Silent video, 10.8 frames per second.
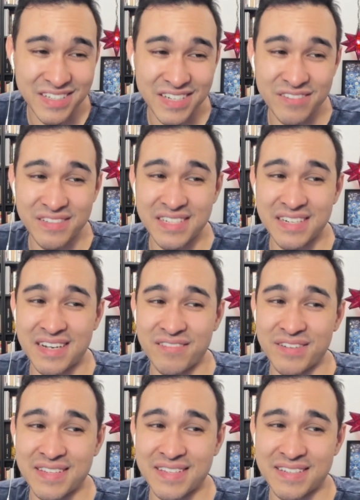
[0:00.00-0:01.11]
generally not
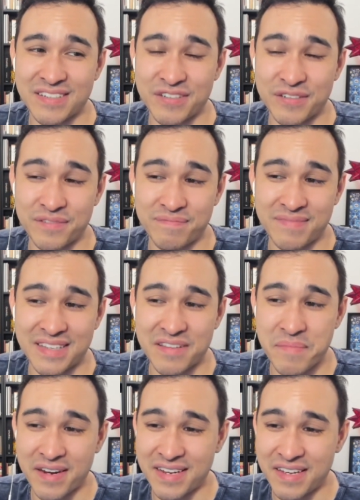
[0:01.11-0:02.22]
really that good in the
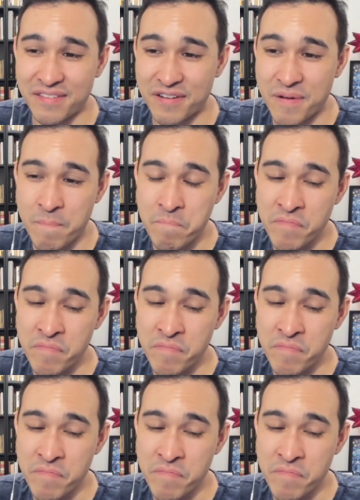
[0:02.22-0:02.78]
meta either.